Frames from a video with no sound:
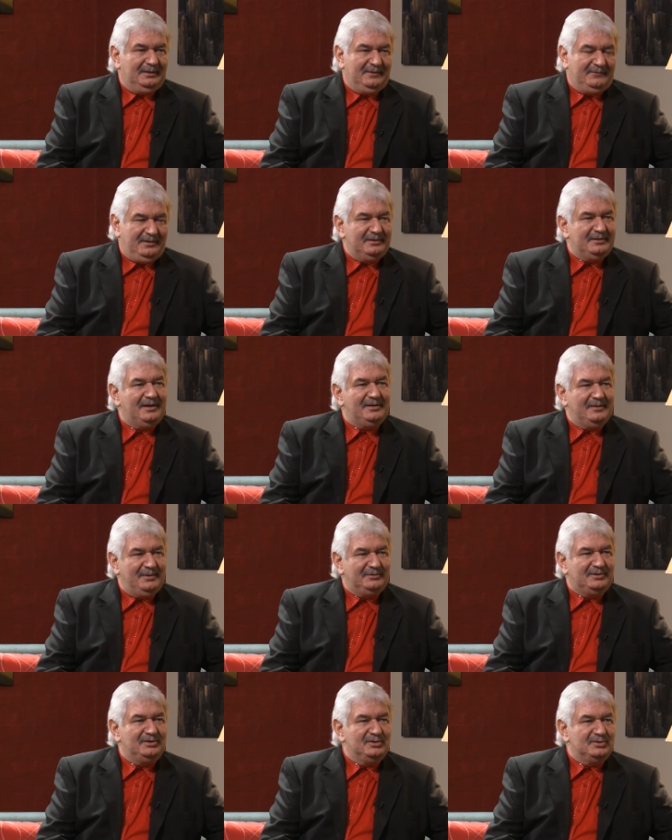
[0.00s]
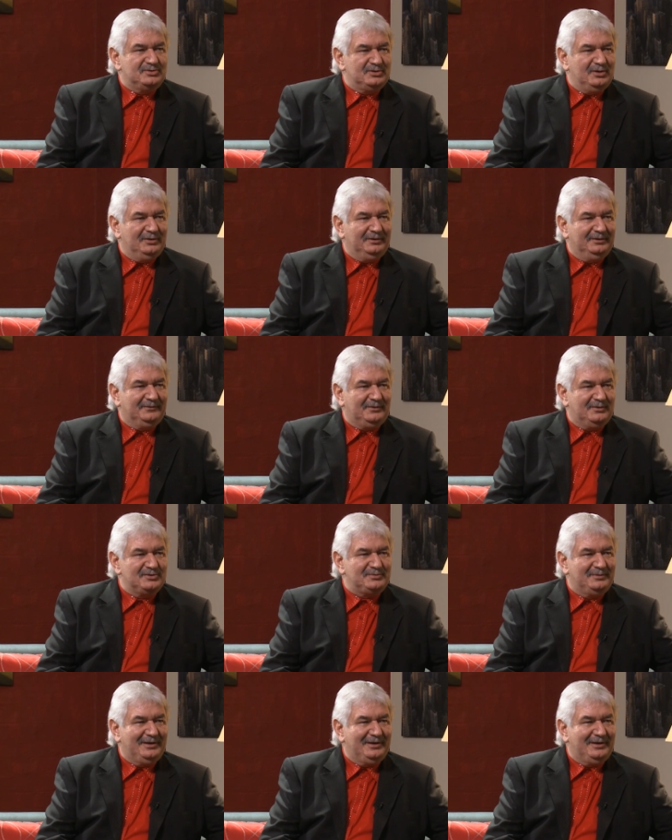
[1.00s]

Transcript: Well, I've heard all about the new show, and of course,